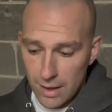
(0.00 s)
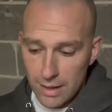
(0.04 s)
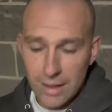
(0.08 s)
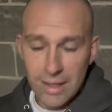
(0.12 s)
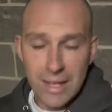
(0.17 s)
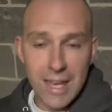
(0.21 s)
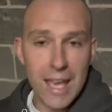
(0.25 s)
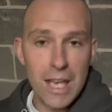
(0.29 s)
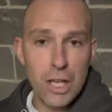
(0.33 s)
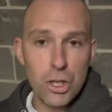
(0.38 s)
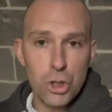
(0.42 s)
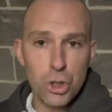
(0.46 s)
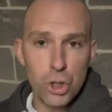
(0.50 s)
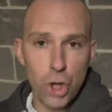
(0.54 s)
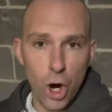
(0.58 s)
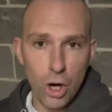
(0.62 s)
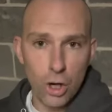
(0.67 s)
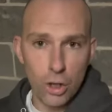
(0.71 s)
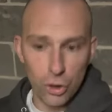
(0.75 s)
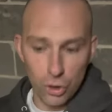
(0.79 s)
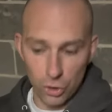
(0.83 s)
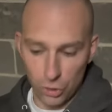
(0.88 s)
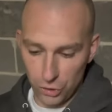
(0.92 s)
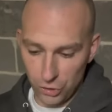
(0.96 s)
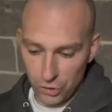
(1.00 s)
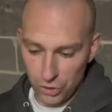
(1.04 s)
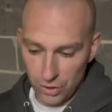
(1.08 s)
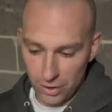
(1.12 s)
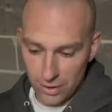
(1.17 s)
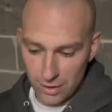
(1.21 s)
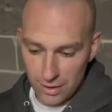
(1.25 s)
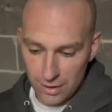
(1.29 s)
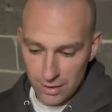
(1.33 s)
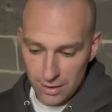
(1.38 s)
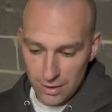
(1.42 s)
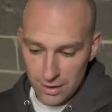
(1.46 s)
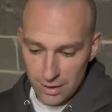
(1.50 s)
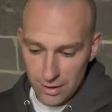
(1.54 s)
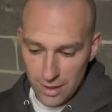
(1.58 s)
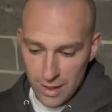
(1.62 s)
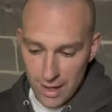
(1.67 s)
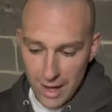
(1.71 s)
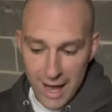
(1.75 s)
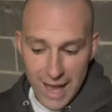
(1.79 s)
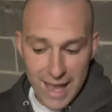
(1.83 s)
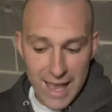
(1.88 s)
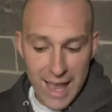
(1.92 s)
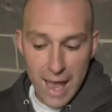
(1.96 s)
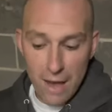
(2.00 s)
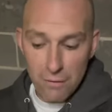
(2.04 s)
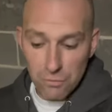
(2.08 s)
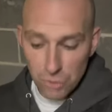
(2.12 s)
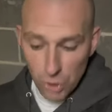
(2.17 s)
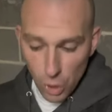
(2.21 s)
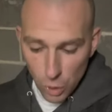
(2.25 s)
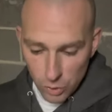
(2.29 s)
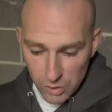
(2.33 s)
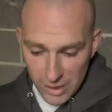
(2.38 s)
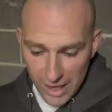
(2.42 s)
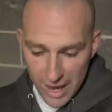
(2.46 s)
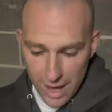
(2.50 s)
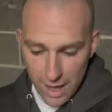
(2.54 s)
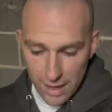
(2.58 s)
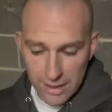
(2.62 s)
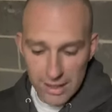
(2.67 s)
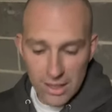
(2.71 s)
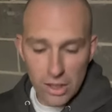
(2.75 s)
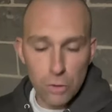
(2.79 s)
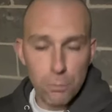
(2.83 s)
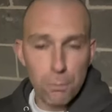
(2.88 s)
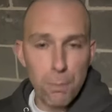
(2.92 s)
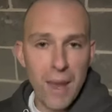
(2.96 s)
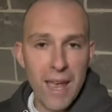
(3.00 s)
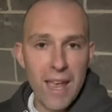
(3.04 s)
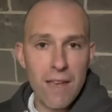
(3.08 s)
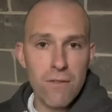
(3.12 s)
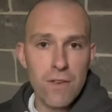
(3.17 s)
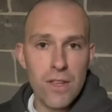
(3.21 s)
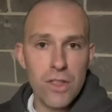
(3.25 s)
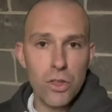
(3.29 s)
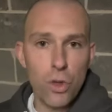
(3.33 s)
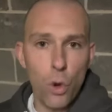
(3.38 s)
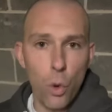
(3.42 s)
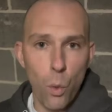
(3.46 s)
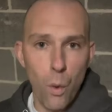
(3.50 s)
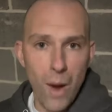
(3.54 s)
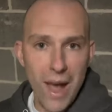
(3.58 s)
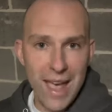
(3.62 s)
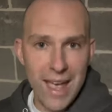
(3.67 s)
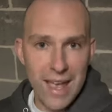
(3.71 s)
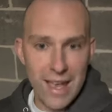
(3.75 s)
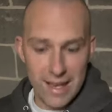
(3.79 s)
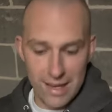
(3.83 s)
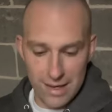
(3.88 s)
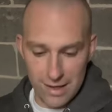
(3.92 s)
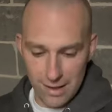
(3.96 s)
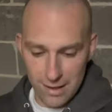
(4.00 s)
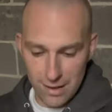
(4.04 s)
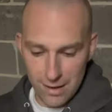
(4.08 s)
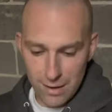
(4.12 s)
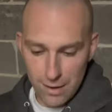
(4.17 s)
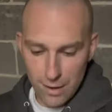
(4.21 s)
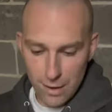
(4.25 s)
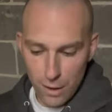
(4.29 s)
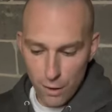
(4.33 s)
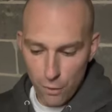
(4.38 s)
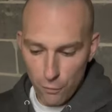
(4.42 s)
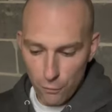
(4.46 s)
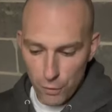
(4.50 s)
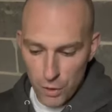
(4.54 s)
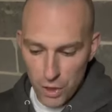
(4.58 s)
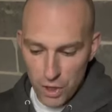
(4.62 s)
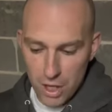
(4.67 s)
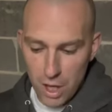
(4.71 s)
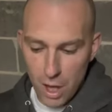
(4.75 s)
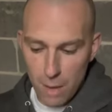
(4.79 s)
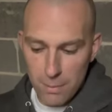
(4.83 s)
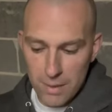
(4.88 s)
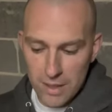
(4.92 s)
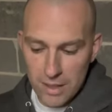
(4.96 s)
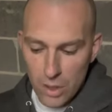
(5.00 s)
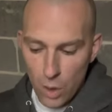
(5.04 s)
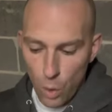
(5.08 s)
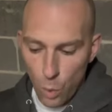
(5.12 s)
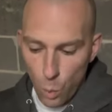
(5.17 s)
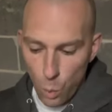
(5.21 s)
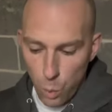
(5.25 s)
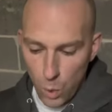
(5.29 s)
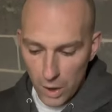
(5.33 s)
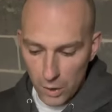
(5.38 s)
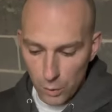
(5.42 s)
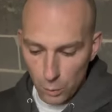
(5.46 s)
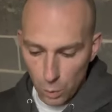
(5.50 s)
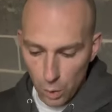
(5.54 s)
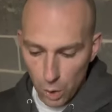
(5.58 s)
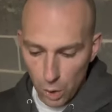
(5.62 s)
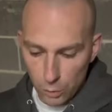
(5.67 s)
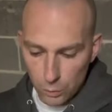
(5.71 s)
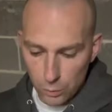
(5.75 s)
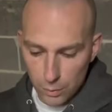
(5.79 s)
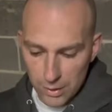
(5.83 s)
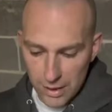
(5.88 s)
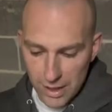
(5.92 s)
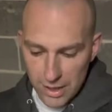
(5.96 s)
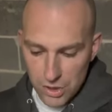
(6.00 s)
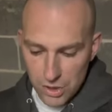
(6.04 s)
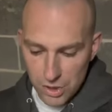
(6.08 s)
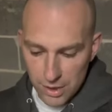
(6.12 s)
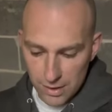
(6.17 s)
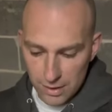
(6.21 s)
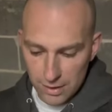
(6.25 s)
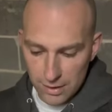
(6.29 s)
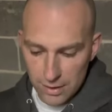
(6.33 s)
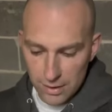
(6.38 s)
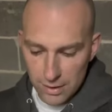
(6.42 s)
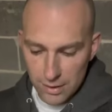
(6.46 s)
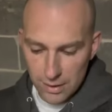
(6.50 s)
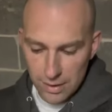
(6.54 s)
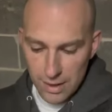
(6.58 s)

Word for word: King Charles, I have no doubt, is paving the way for the coming one world religion,